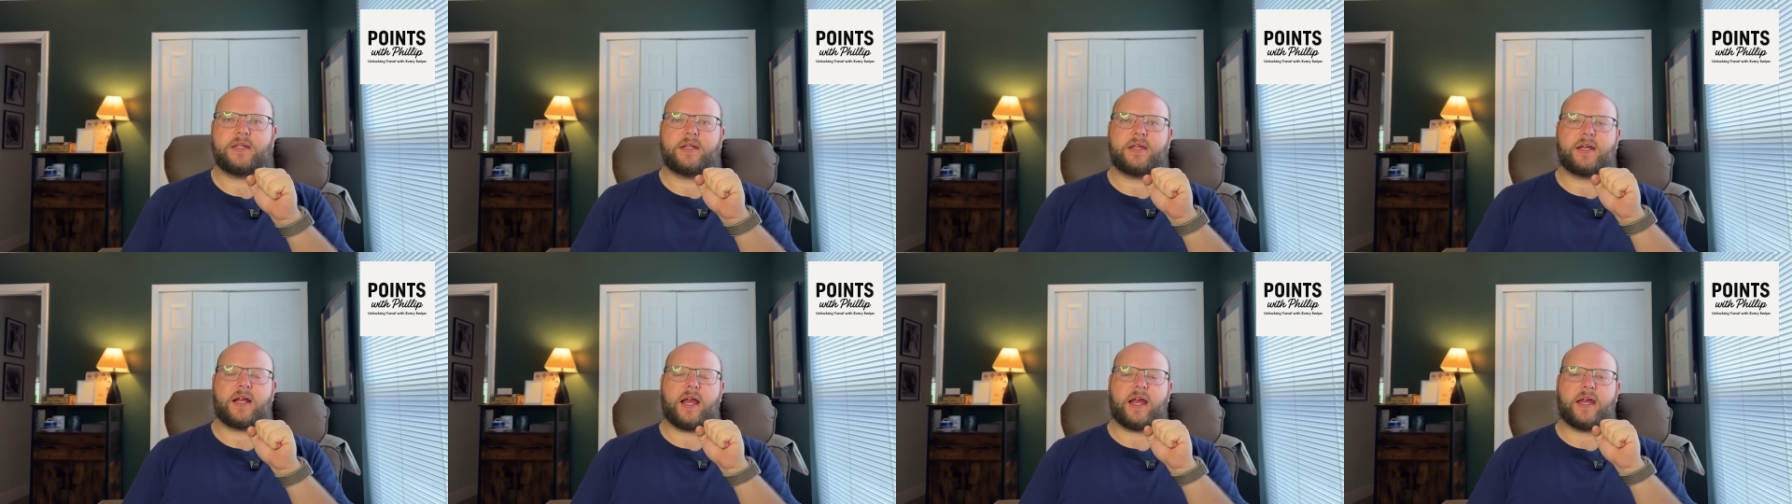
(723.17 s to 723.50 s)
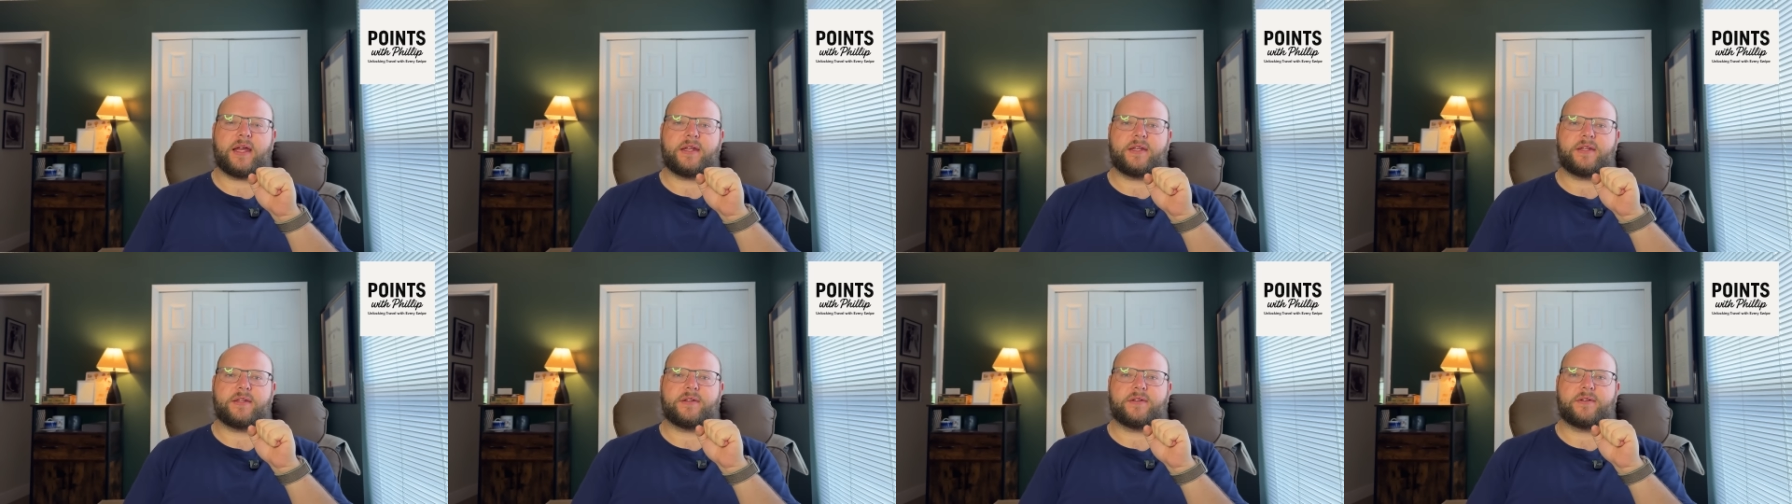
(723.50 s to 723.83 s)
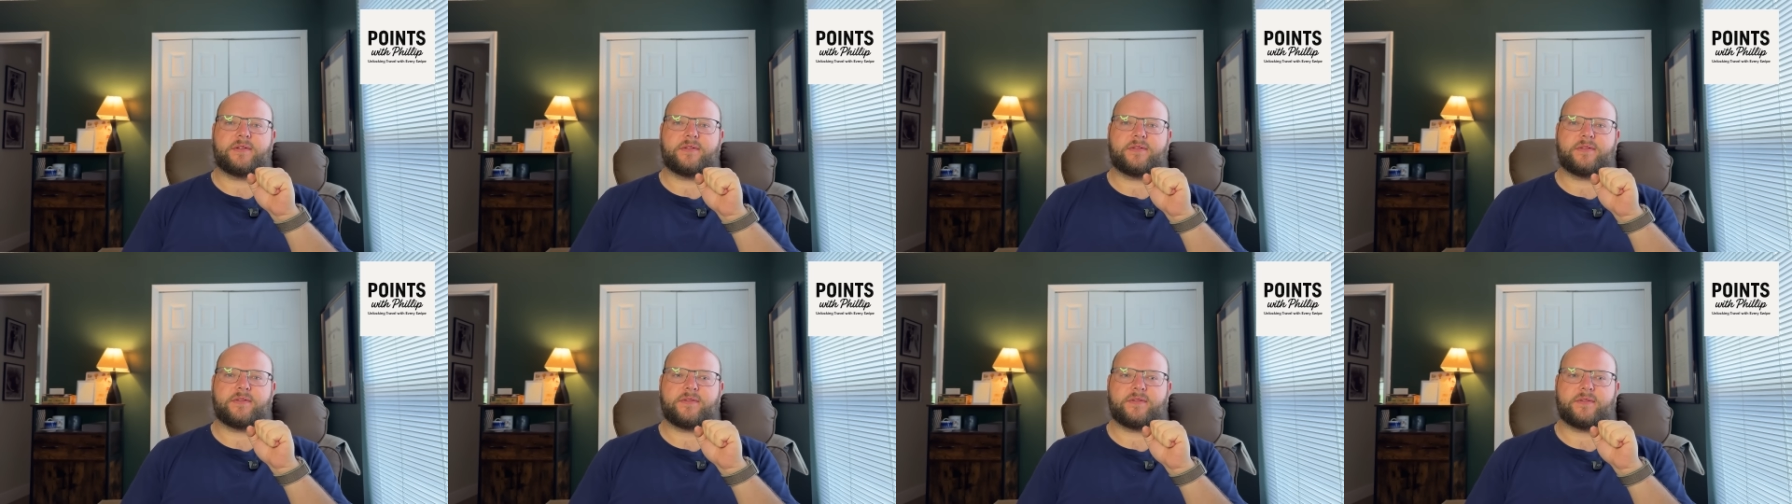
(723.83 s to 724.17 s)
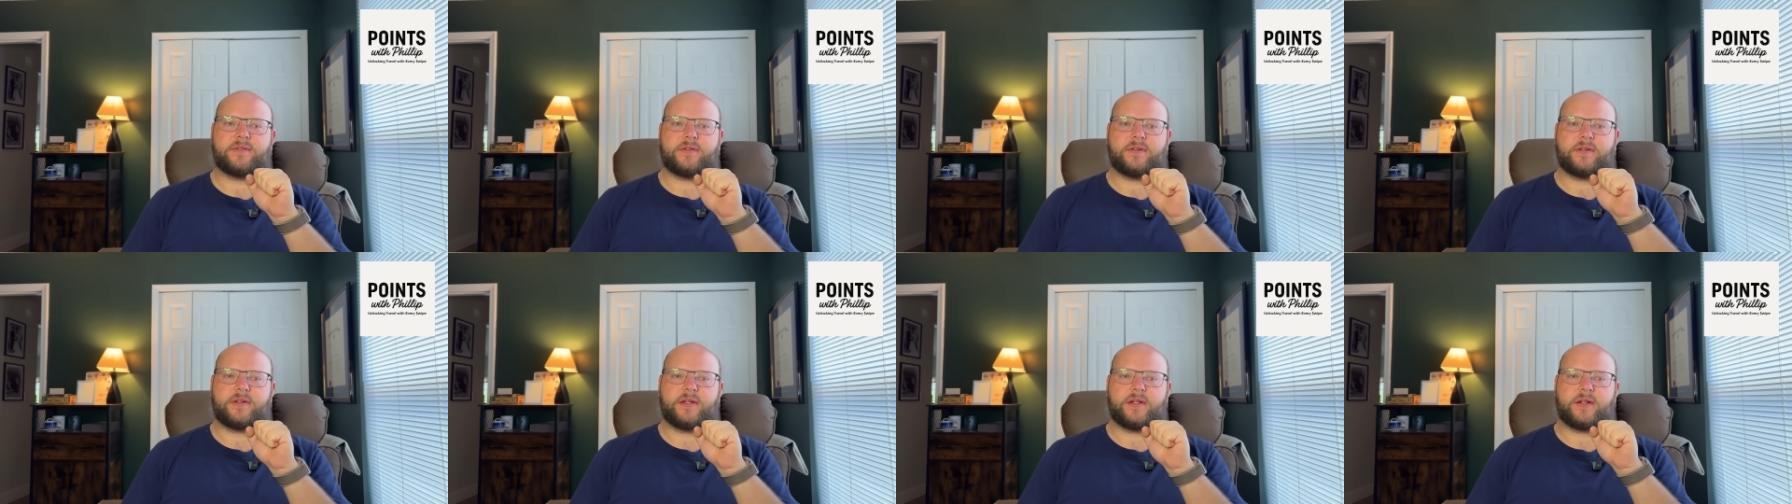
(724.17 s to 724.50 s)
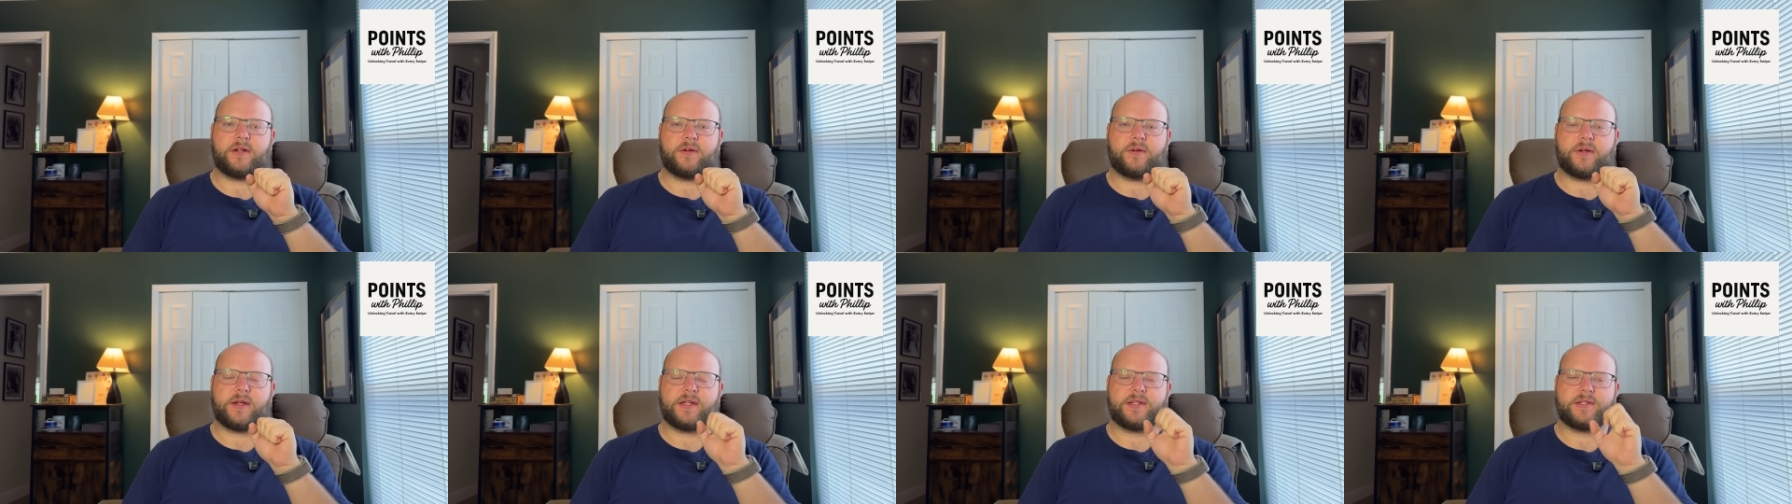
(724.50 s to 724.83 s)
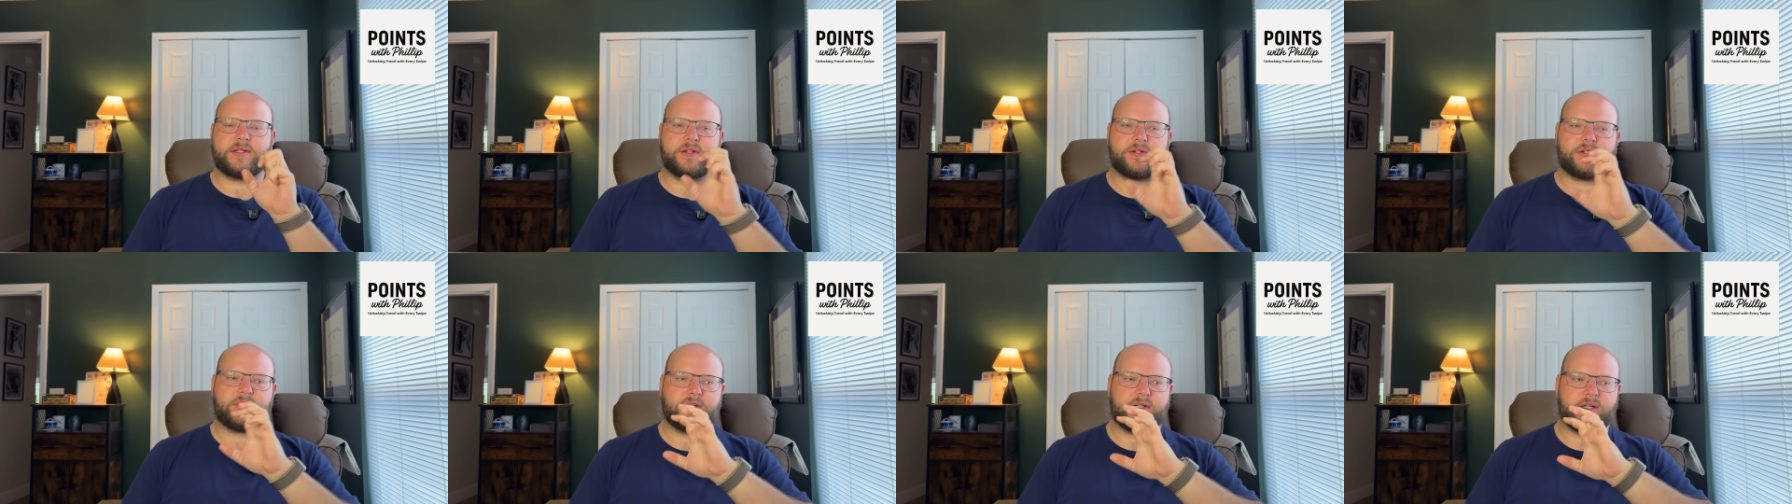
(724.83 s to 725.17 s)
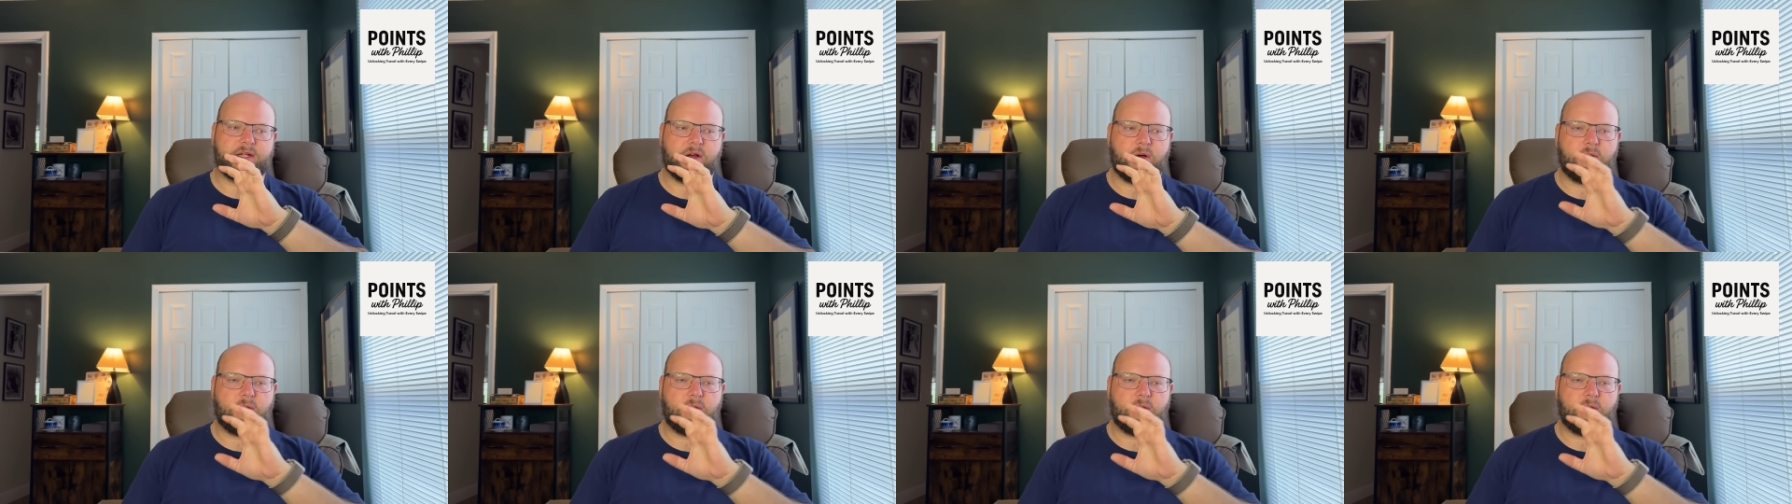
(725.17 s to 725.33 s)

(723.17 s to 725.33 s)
kind of essentially